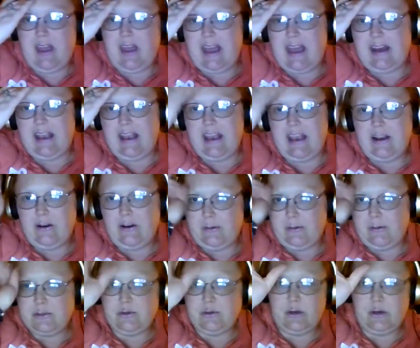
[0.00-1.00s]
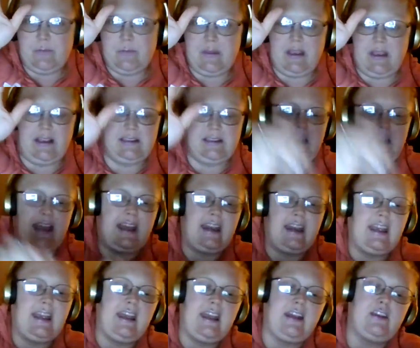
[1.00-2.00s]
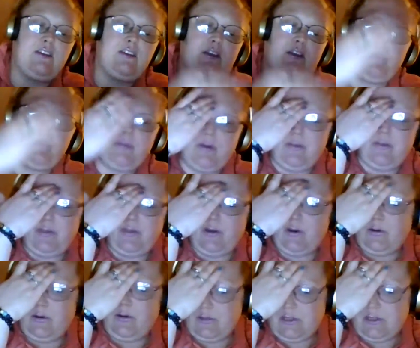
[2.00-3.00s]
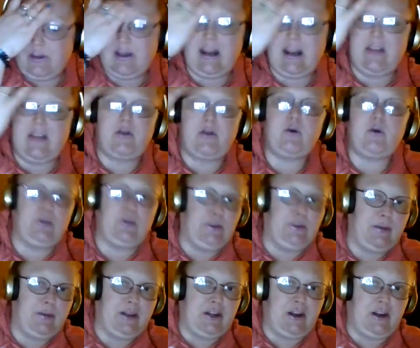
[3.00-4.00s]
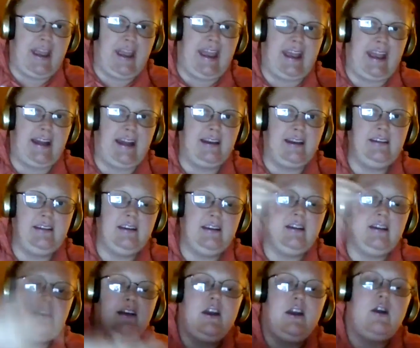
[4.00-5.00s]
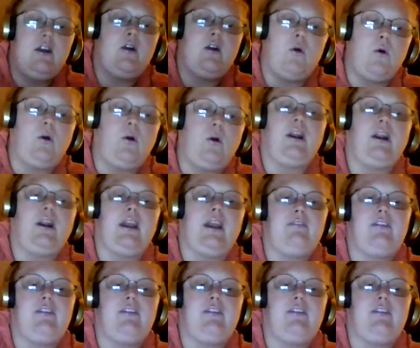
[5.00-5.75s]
headache or absorb the anxiety. And you can put those, you can either hold them in your hand or if